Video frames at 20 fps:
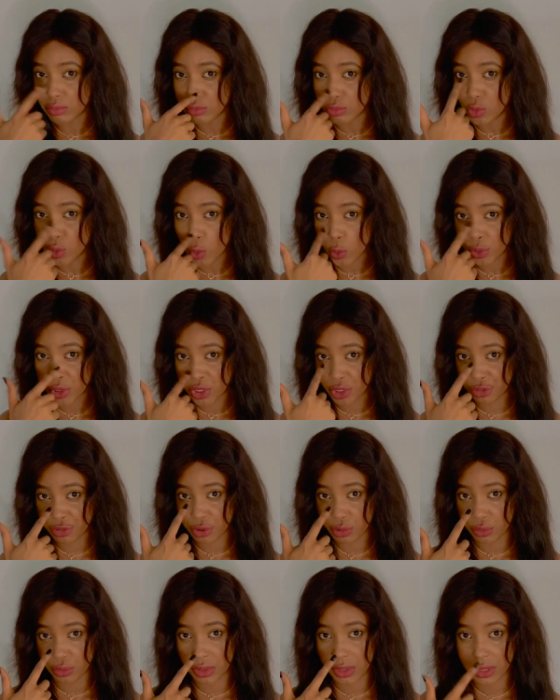nose
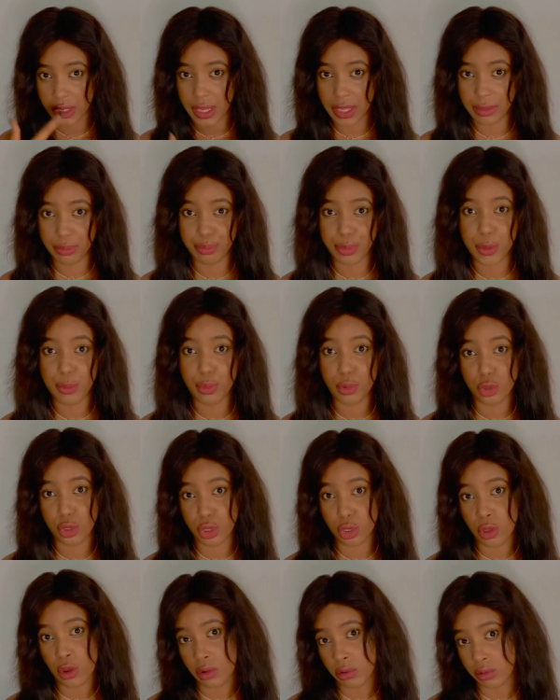strips and people's
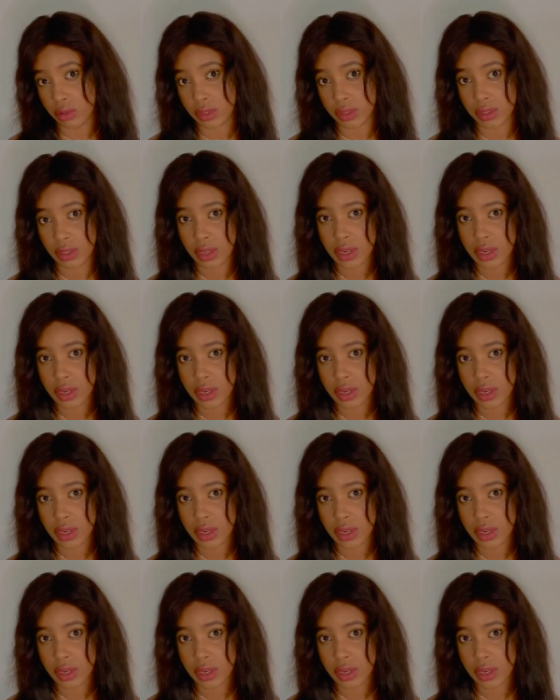lungs.